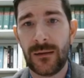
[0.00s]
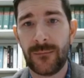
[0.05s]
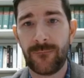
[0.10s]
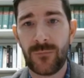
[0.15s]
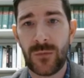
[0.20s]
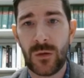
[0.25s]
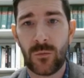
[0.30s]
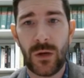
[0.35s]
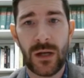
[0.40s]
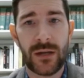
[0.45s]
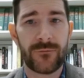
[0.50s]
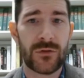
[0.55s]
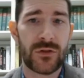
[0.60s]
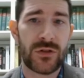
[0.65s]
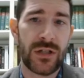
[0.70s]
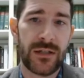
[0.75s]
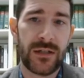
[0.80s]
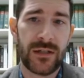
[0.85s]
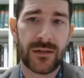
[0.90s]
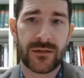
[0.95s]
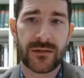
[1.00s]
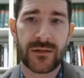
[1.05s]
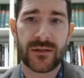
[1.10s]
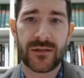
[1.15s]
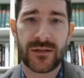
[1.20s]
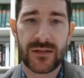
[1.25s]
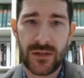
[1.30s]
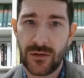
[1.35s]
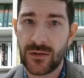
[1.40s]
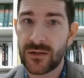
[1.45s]
white Virginians
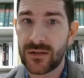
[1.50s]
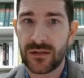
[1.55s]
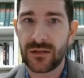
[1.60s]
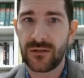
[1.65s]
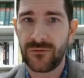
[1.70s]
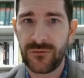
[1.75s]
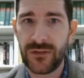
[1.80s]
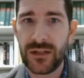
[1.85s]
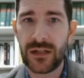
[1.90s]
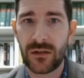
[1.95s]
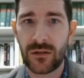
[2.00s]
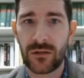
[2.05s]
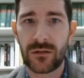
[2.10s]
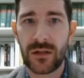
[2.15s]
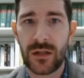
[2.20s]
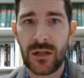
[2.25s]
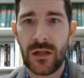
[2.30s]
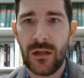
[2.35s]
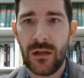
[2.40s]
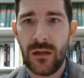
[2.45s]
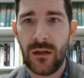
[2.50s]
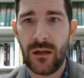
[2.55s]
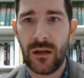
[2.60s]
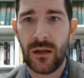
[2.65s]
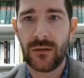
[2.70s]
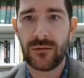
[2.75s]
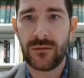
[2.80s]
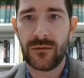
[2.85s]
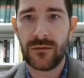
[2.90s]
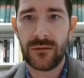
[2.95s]
seriously feared
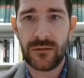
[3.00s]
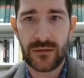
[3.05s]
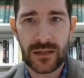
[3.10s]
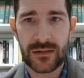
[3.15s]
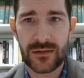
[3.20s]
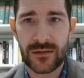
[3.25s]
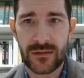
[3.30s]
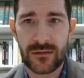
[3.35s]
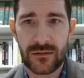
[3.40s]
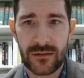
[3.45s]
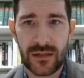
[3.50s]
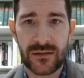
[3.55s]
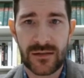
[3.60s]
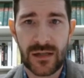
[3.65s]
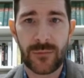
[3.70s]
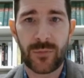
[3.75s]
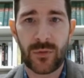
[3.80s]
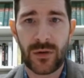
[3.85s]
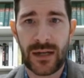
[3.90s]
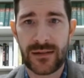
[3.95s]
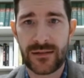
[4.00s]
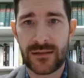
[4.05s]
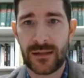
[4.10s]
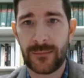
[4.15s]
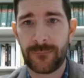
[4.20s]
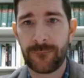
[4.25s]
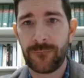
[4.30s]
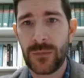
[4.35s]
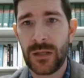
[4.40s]
this uprising.